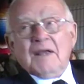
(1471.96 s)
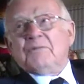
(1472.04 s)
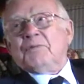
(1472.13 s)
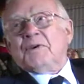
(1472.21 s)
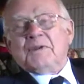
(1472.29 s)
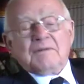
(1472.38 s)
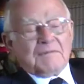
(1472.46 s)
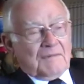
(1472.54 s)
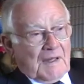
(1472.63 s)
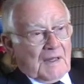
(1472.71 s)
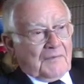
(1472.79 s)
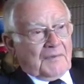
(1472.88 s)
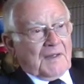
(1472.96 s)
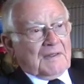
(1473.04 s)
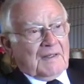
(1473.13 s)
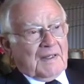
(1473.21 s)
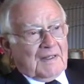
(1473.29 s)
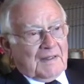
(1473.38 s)
Every
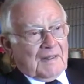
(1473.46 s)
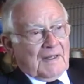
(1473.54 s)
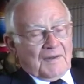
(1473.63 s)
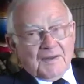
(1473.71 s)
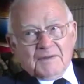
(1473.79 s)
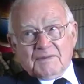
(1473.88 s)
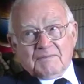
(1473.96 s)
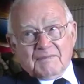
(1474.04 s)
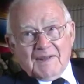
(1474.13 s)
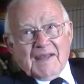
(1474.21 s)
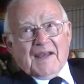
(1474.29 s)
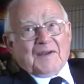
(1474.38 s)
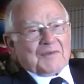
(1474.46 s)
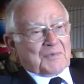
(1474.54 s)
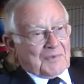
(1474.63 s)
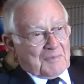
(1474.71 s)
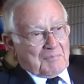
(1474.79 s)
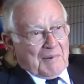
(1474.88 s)
other house
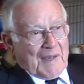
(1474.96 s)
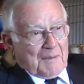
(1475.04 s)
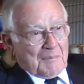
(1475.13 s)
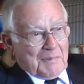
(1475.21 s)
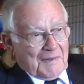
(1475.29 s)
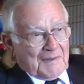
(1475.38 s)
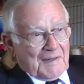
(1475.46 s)
was a pub.